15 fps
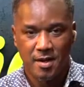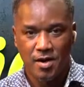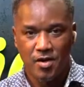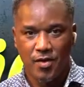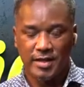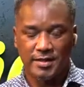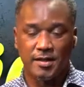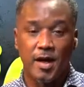Who
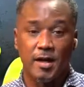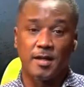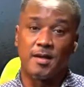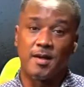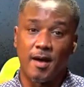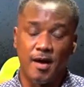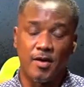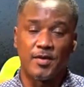exactly
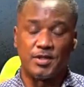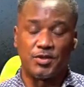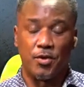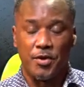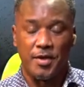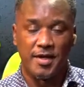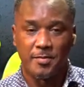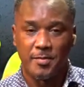are we
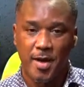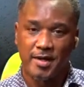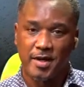talking about?